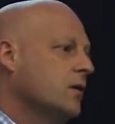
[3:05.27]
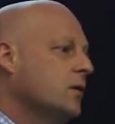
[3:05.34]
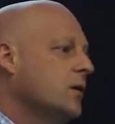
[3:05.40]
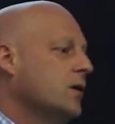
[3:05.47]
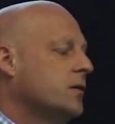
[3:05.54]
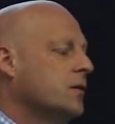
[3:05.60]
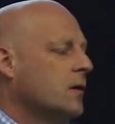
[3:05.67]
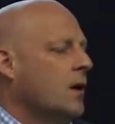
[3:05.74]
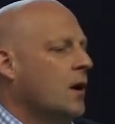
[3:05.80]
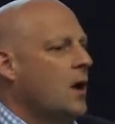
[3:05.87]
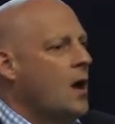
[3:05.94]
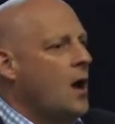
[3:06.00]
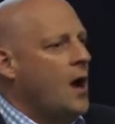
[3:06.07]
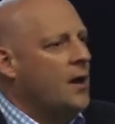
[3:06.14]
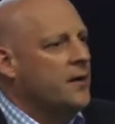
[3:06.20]
You need to
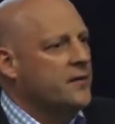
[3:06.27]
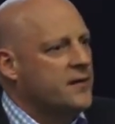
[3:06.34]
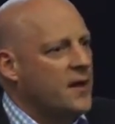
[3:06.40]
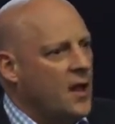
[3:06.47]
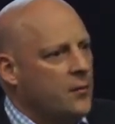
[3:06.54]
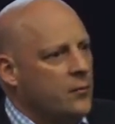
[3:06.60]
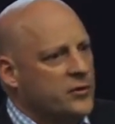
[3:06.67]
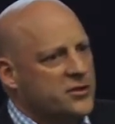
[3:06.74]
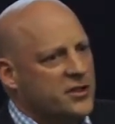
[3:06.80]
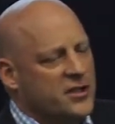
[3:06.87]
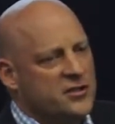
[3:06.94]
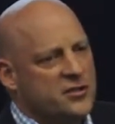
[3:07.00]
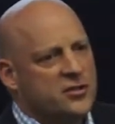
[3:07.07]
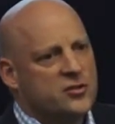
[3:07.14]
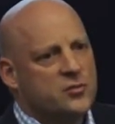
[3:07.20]
understand which
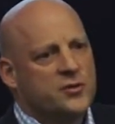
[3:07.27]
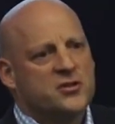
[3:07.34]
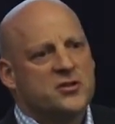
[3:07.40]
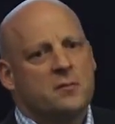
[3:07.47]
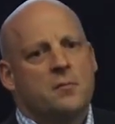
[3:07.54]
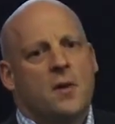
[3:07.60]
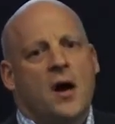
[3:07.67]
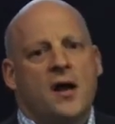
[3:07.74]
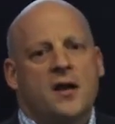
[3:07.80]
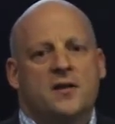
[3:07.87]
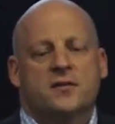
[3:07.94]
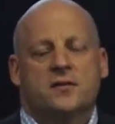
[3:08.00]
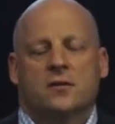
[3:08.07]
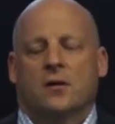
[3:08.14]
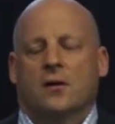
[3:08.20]
issues, which
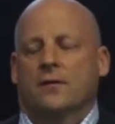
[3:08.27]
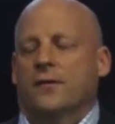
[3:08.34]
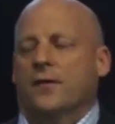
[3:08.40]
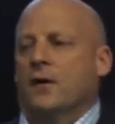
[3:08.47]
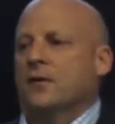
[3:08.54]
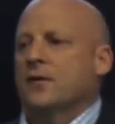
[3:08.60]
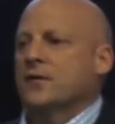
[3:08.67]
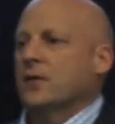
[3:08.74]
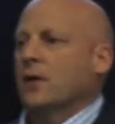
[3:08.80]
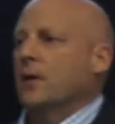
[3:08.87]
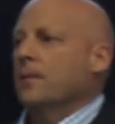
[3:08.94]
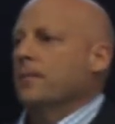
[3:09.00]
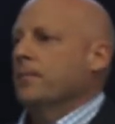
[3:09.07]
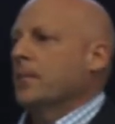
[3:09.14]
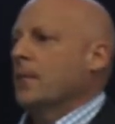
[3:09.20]
domains you're going to focus
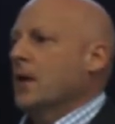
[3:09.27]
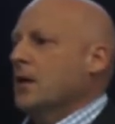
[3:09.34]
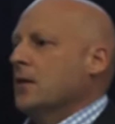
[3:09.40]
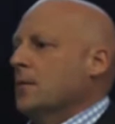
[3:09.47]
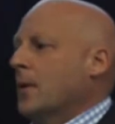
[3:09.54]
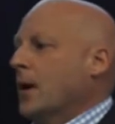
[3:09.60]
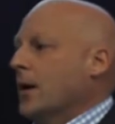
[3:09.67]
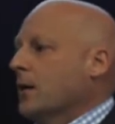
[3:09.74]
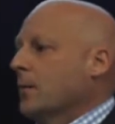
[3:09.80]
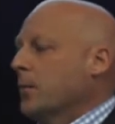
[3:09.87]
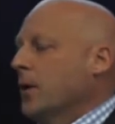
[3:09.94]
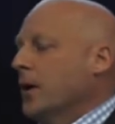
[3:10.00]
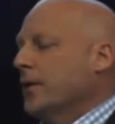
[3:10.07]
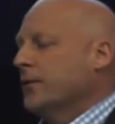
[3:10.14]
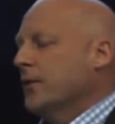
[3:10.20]
on in the
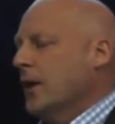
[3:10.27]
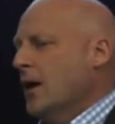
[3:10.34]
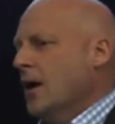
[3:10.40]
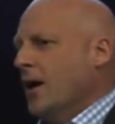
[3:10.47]
marketplace.